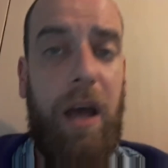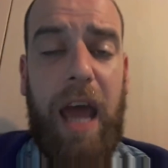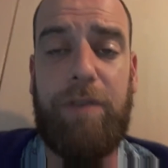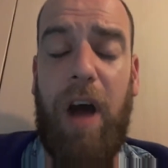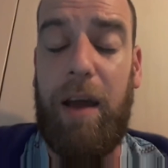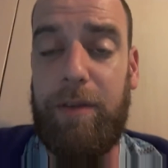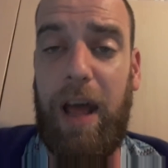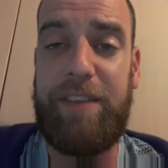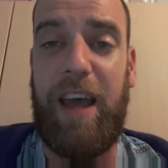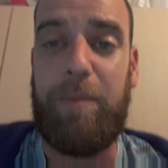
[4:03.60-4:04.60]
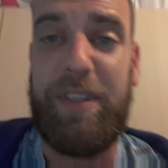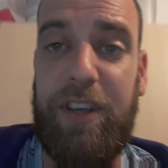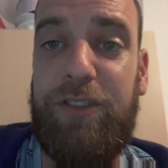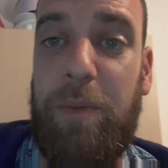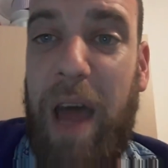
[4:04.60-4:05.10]
Hey, right, that's out my
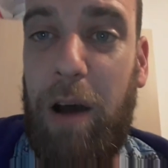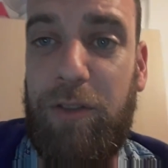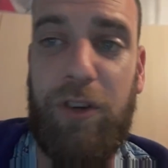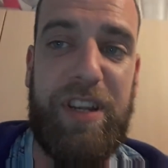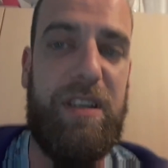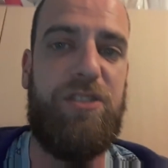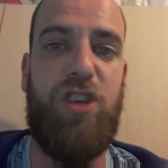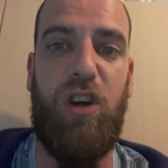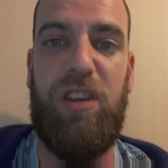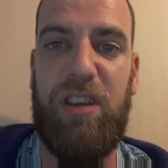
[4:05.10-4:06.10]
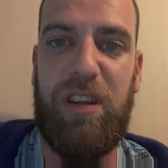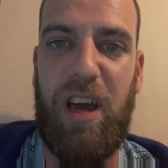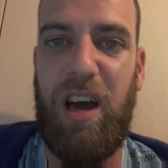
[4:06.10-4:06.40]
system now. I've got it done.